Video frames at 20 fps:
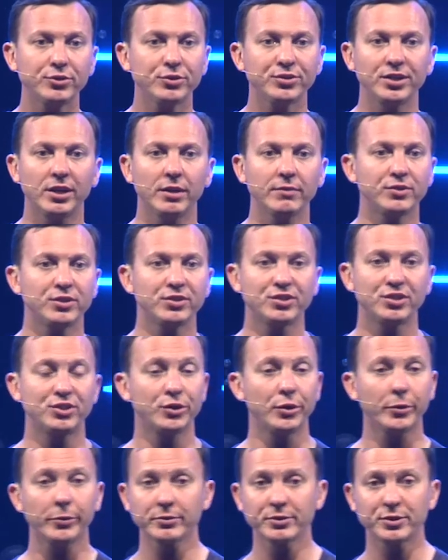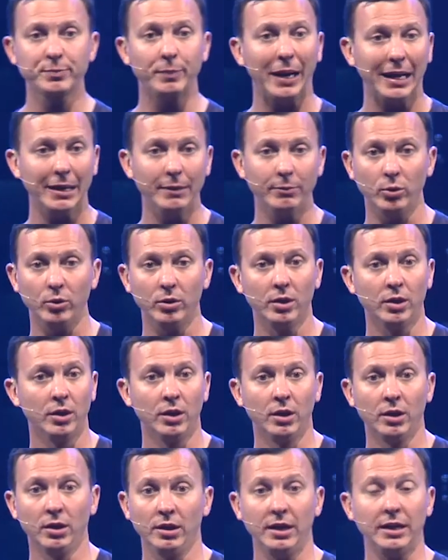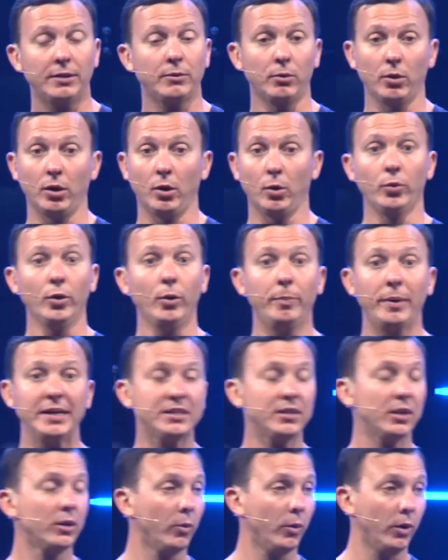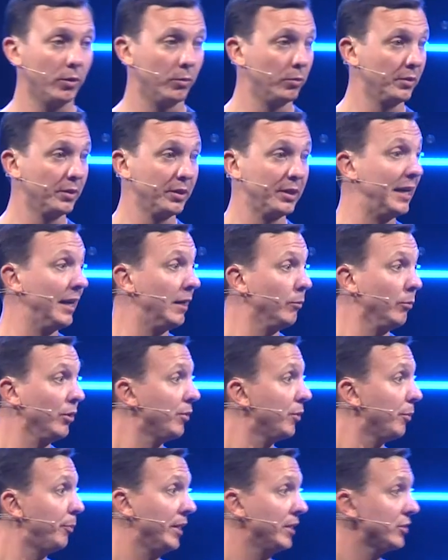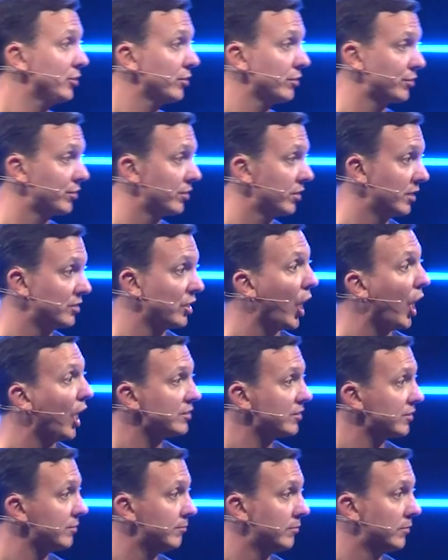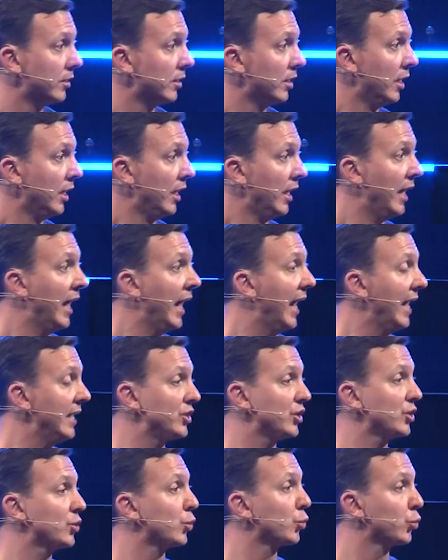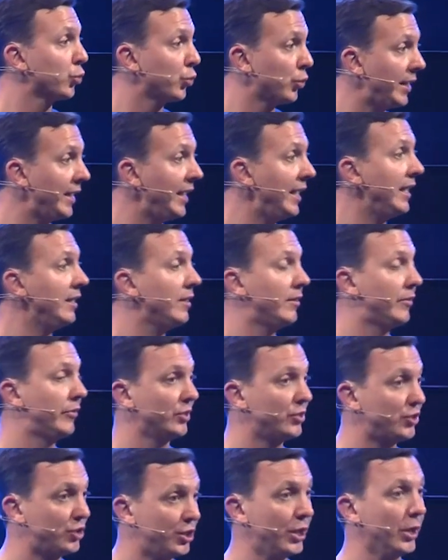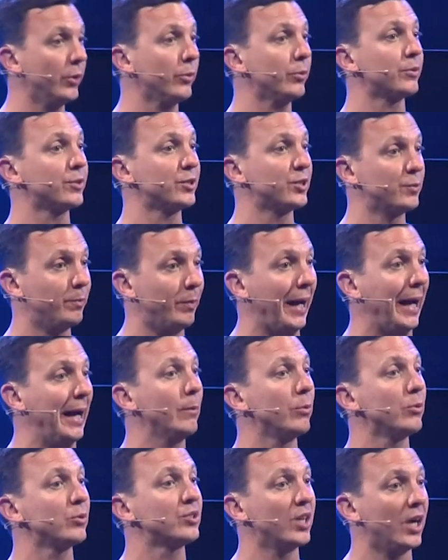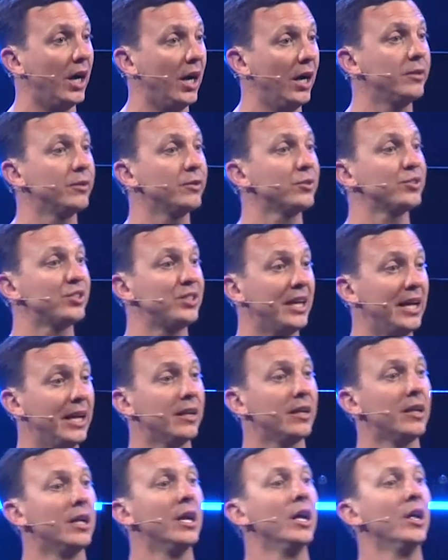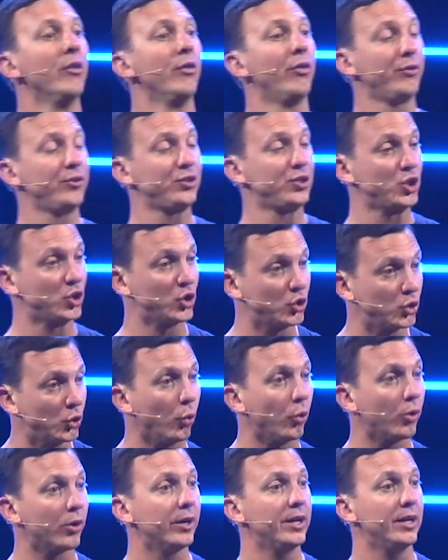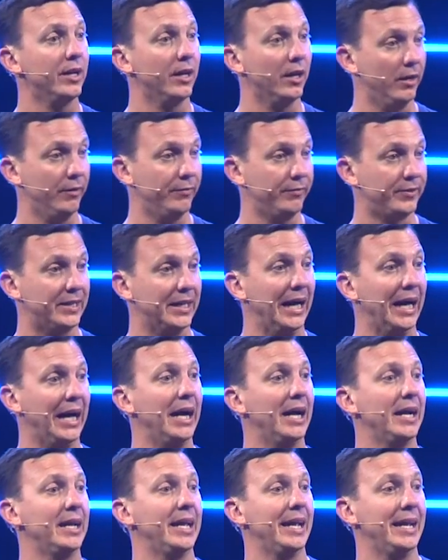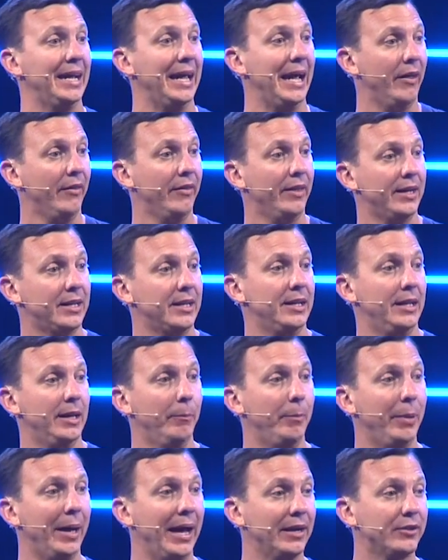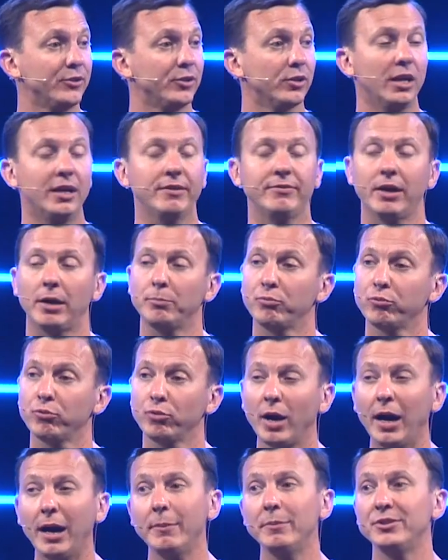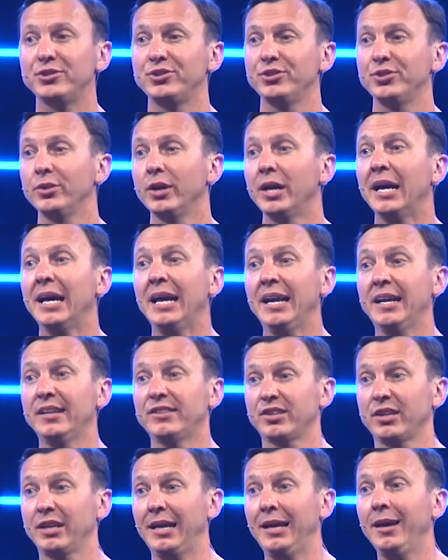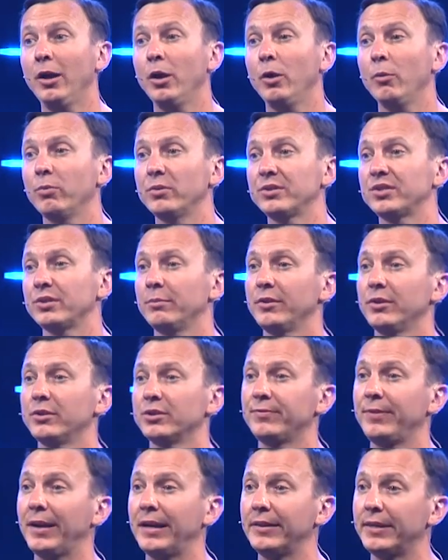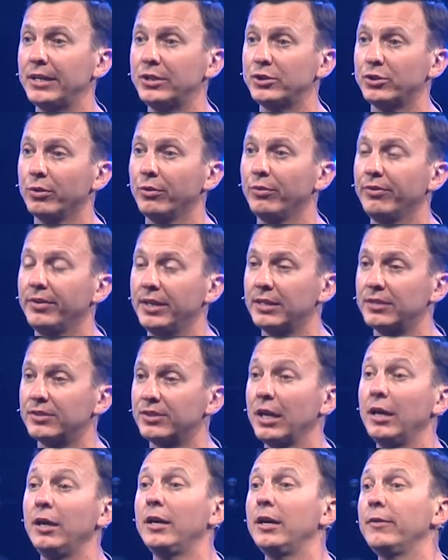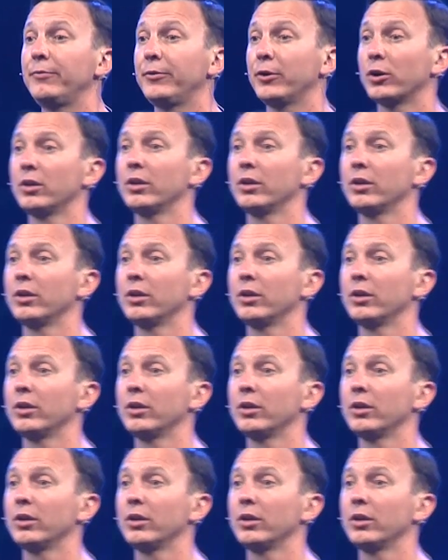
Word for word: yourself just a children's Bible, like a real basic one. Get them with the pictures, it's awesome. And just read the children's Bible to understand the story of God and how that can impact your life. I promise you, it's going to help with some of those foundational things. If you're a